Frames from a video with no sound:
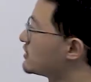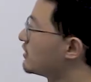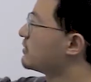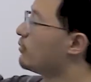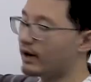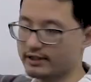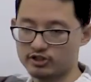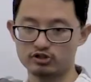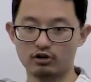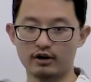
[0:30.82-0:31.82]
let's look more at
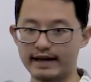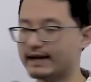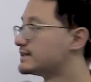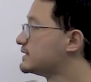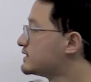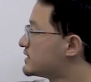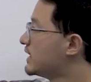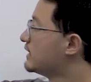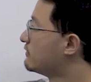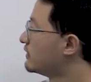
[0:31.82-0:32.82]
strong
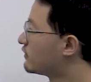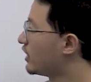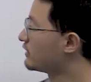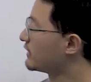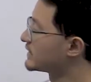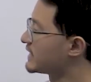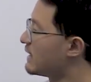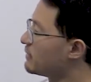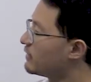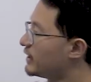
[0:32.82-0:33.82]
acids. We've got our example